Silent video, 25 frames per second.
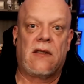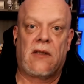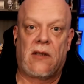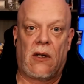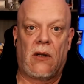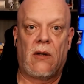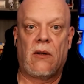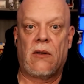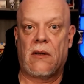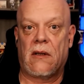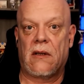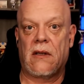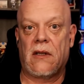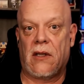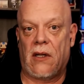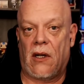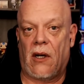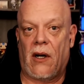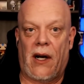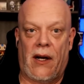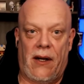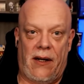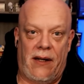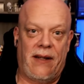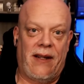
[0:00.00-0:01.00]
So, you
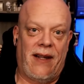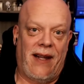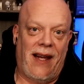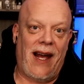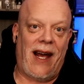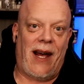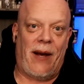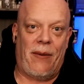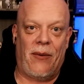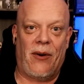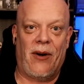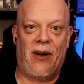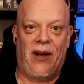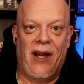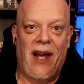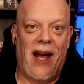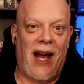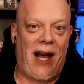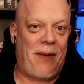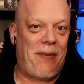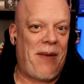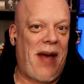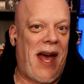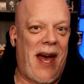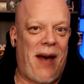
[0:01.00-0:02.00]
know,
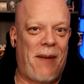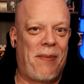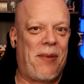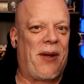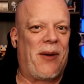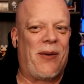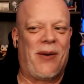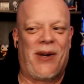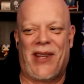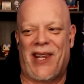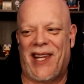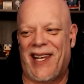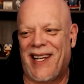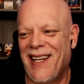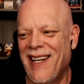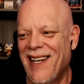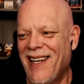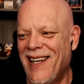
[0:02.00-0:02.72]
I'm happy with it.